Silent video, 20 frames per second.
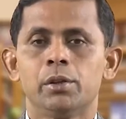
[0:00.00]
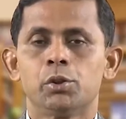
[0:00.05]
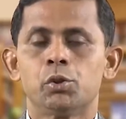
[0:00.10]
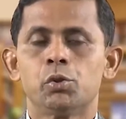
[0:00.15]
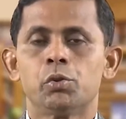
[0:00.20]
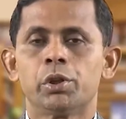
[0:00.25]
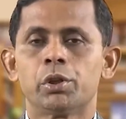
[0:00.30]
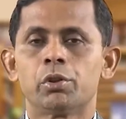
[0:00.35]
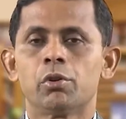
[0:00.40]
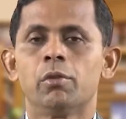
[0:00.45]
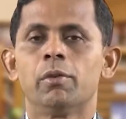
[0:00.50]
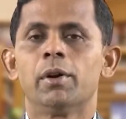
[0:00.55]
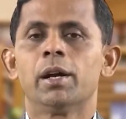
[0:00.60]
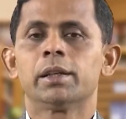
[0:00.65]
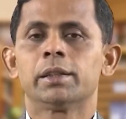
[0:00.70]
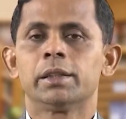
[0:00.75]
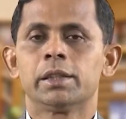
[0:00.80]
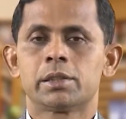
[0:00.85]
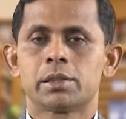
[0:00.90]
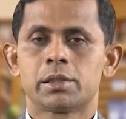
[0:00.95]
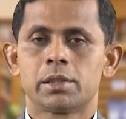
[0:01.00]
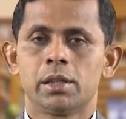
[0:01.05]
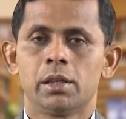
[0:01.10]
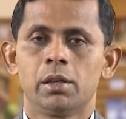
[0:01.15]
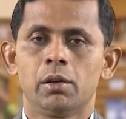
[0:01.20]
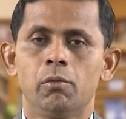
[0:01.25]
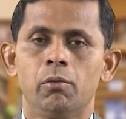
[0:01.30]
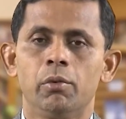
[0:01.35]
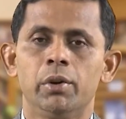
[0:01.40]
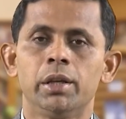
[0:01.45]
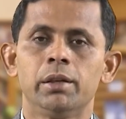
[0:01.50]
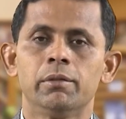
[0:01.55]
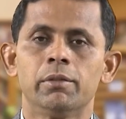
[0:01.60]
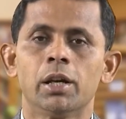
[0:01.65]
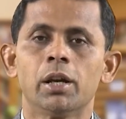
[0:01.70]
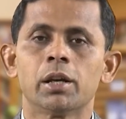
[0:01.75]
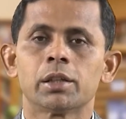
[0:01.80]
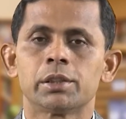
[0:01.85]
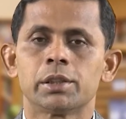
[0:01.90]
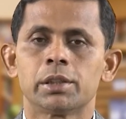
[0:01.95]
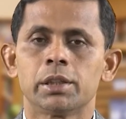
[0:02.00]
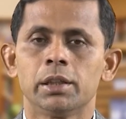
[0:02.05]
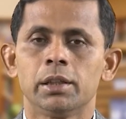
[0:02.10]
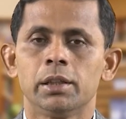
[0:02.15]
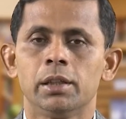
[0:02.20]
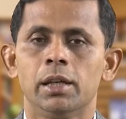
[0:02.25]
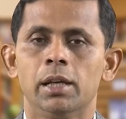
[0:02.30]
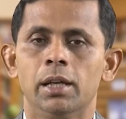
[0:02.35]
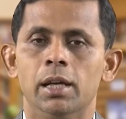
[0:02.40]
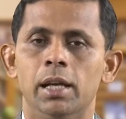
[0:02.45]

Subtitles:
to recover this wind velocity